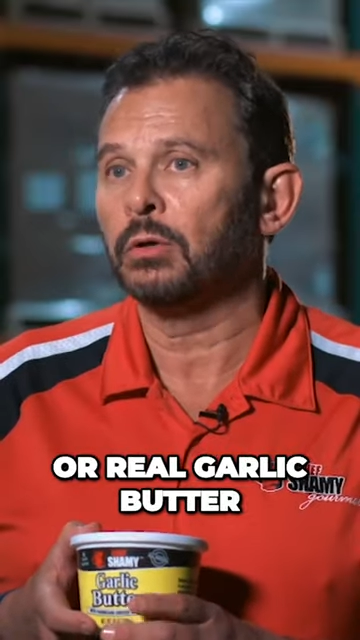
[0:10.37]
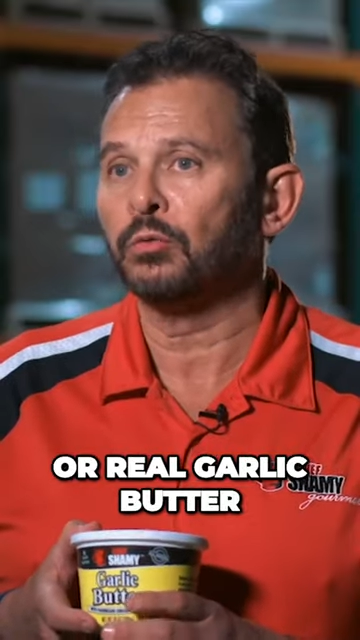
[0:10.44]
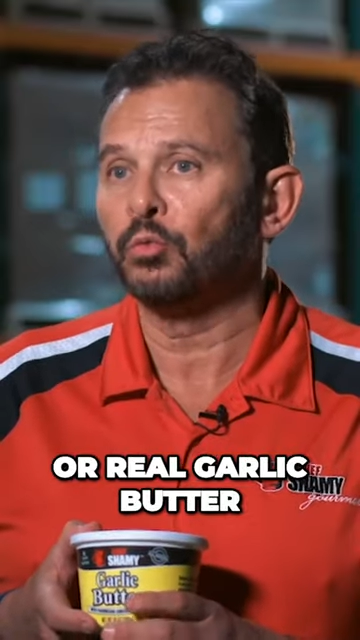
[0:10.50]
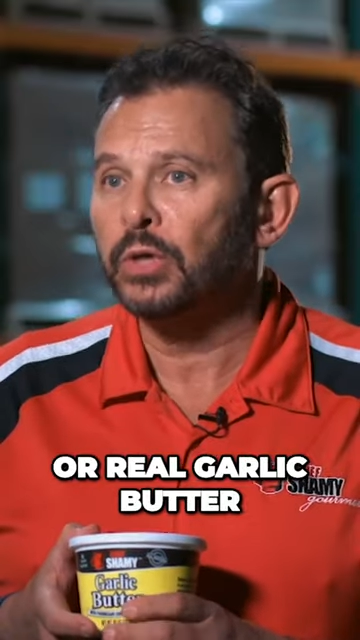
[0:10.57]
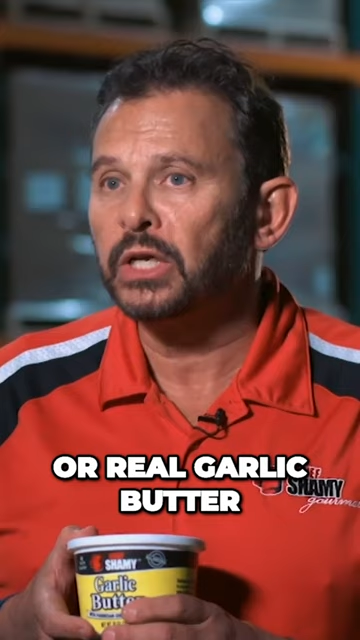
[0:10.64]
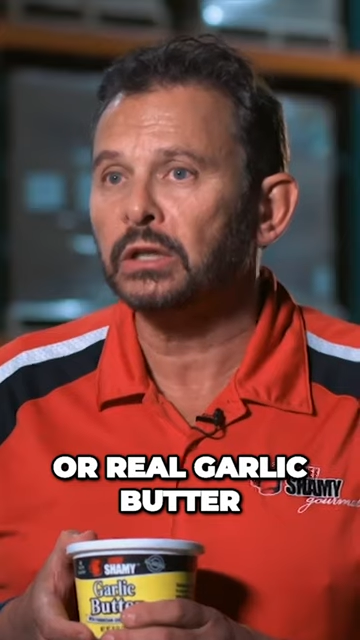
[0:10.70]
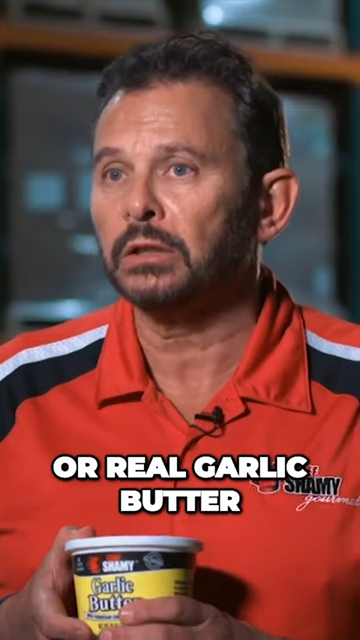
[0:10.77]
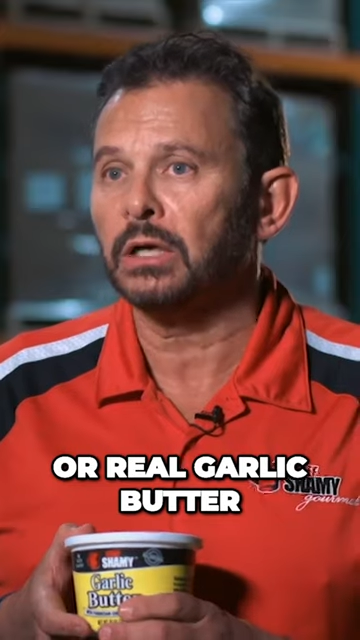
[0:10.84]
or
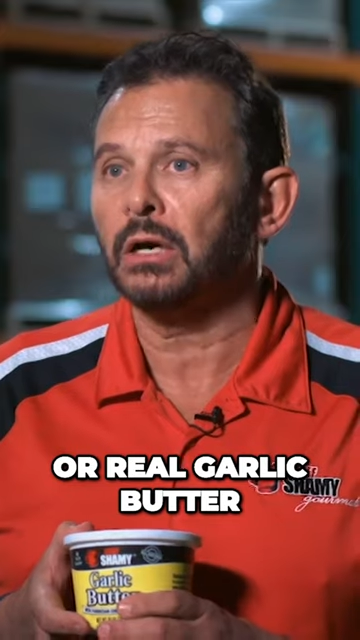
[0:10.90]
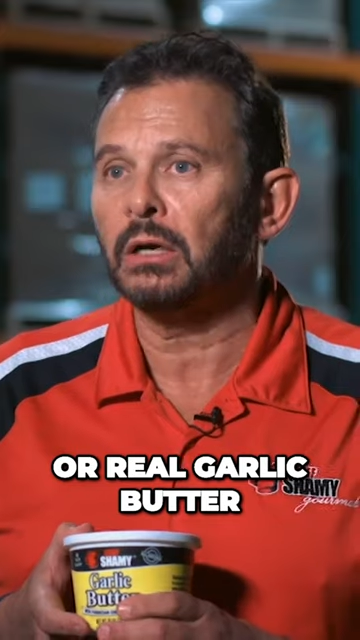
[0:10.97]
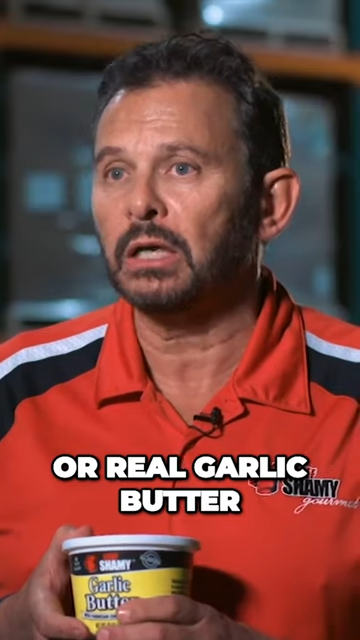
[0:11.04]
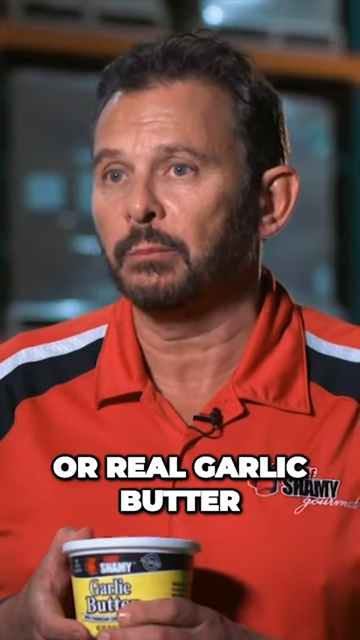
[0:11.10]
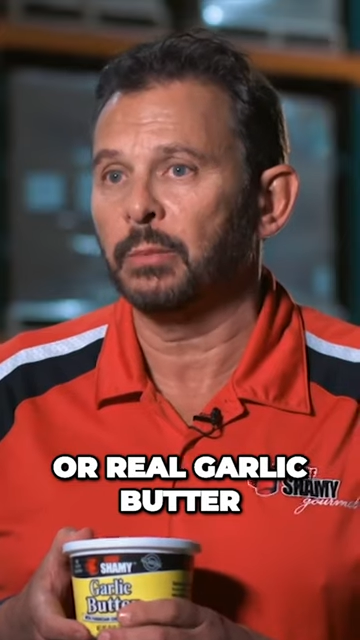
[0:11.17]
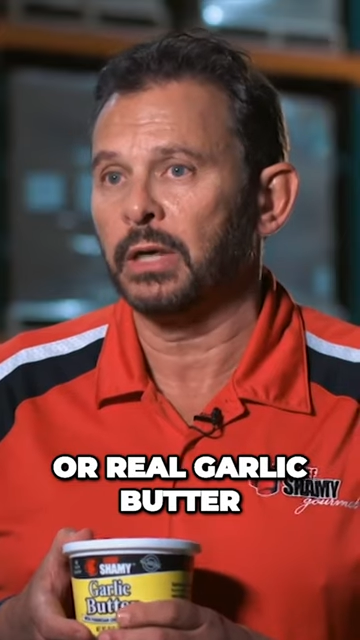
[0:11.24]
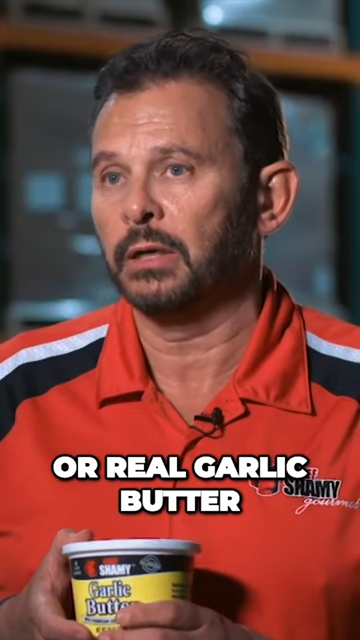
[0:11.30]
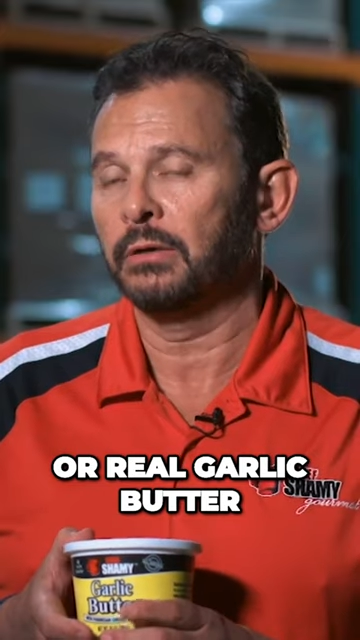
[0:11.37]
real
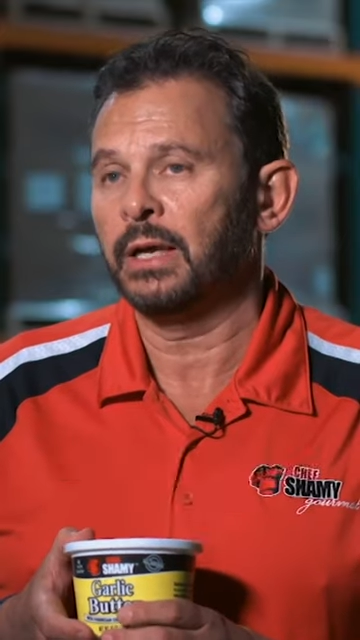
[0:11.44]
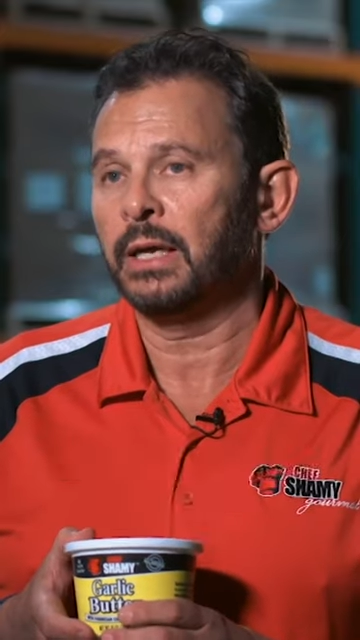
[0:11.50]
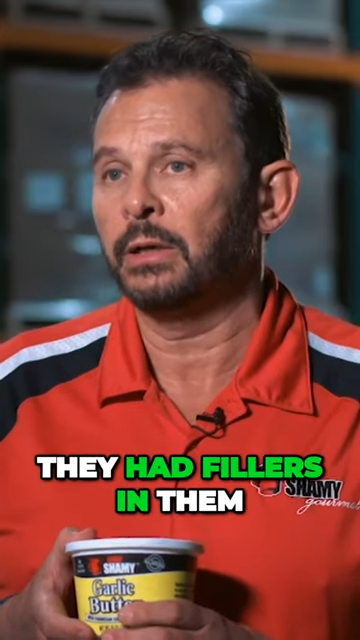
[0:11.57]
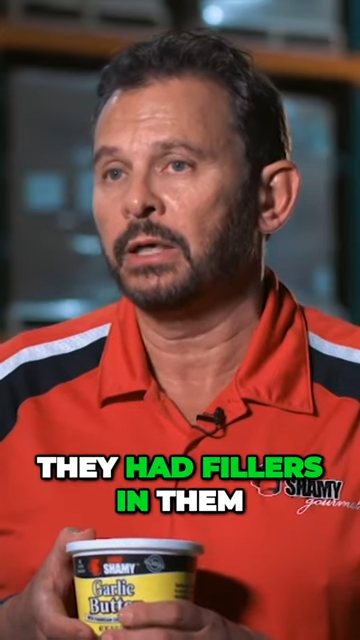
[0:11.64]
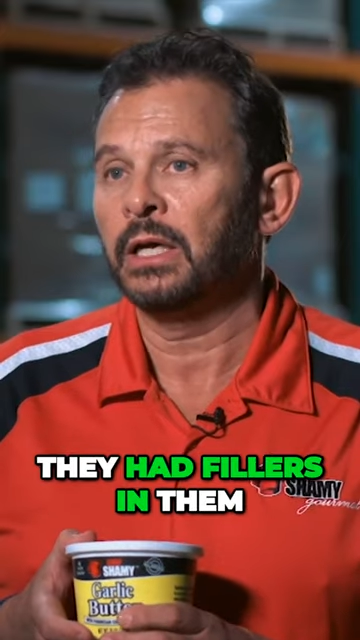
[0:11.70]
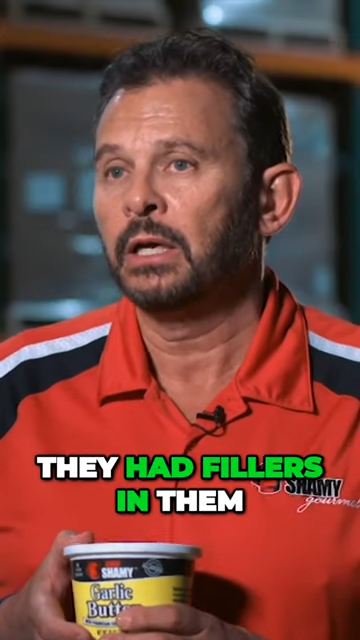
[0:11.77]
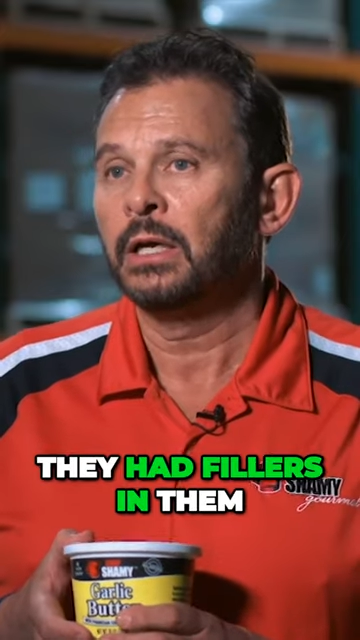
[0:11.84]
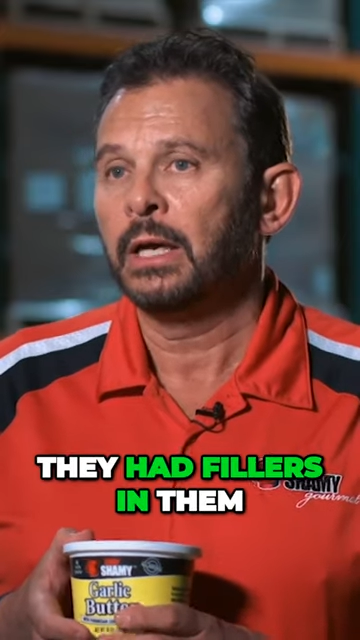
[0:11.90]
garlic butter.
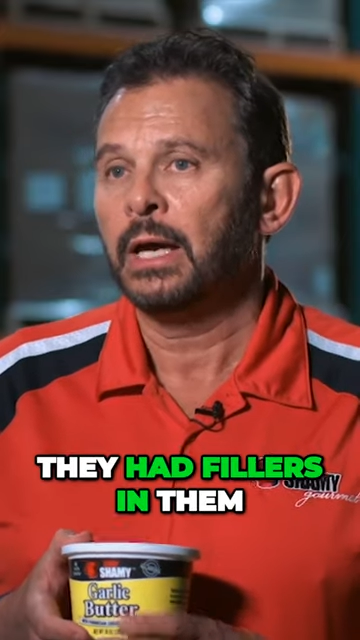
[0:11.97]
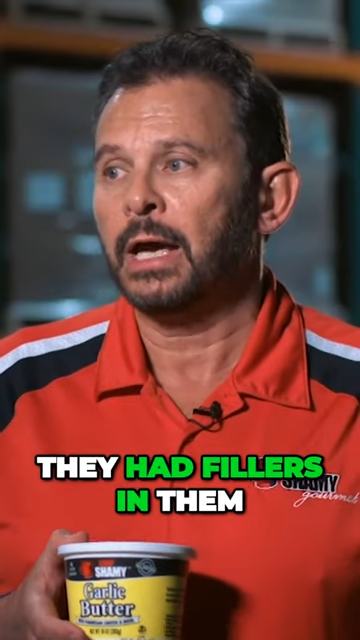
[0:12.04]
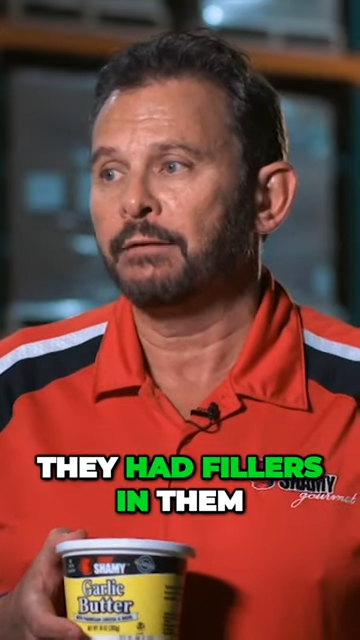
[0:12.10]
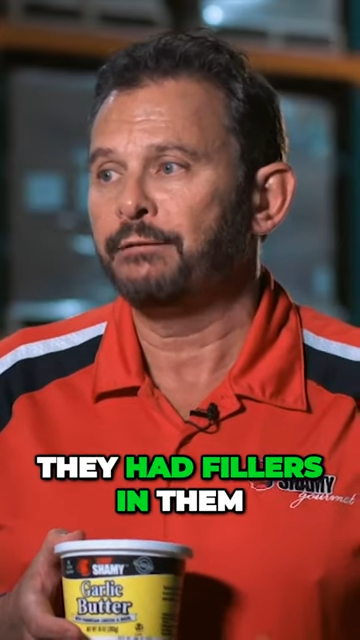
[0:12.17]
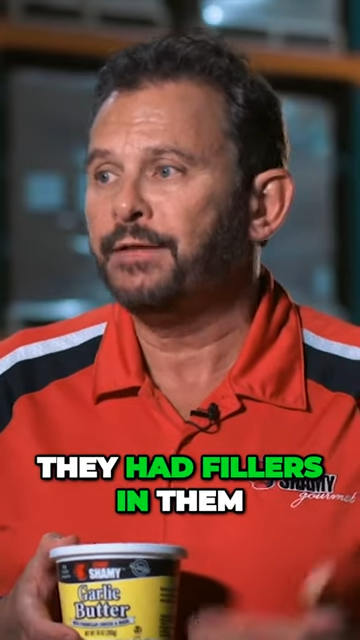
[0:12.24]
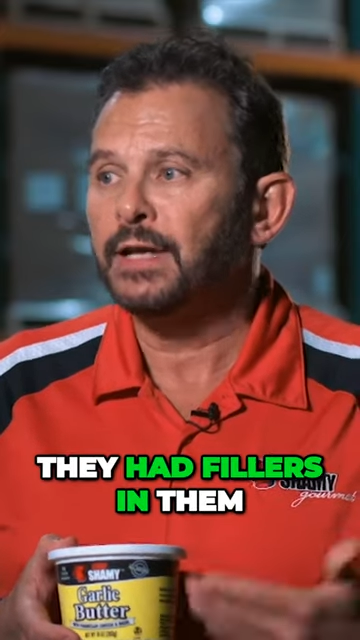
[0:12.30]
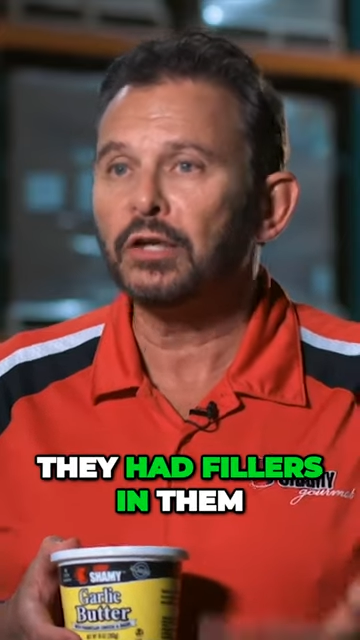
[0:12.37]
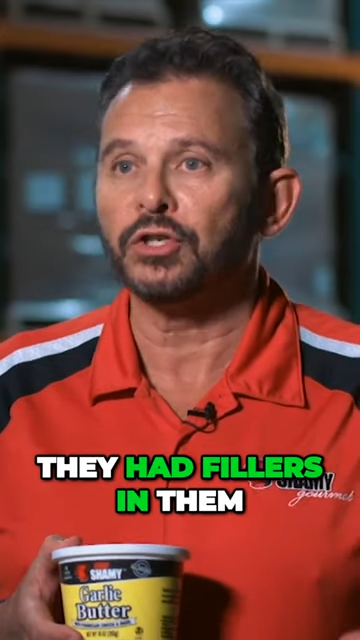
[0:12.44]
They
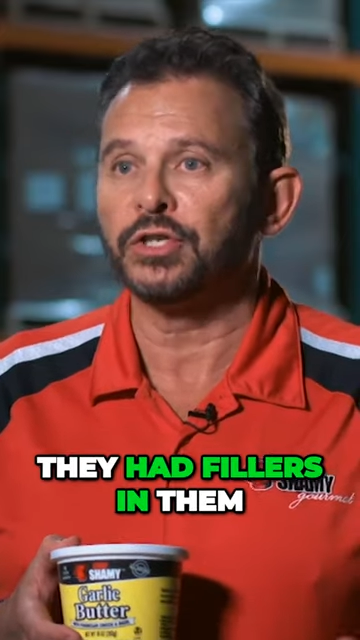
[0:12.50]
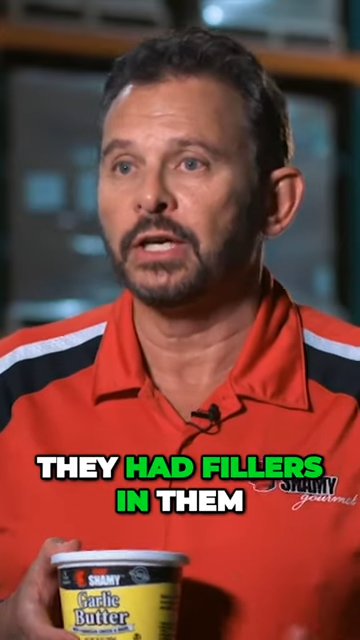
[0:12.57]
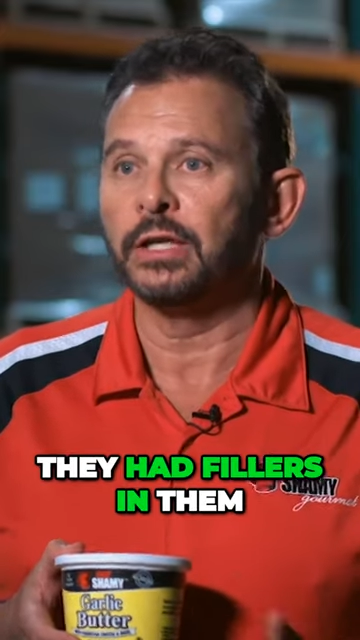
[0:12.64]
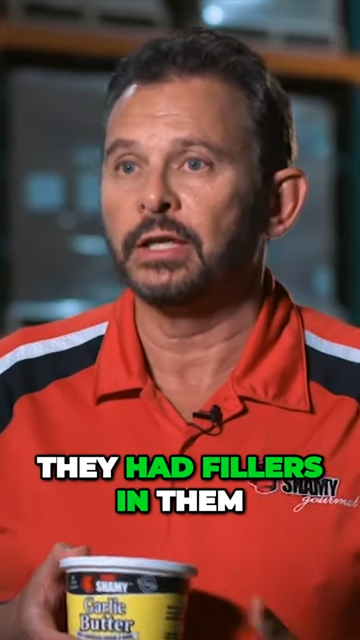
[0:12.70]
had fillers